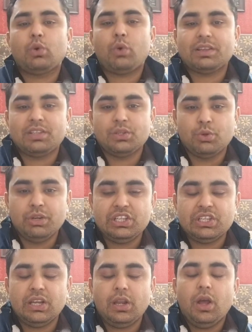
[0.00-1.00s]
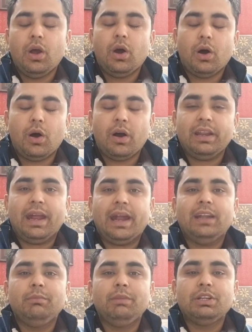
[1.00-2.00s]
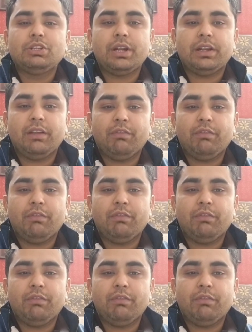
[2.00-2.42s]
quasi-judicial or administrative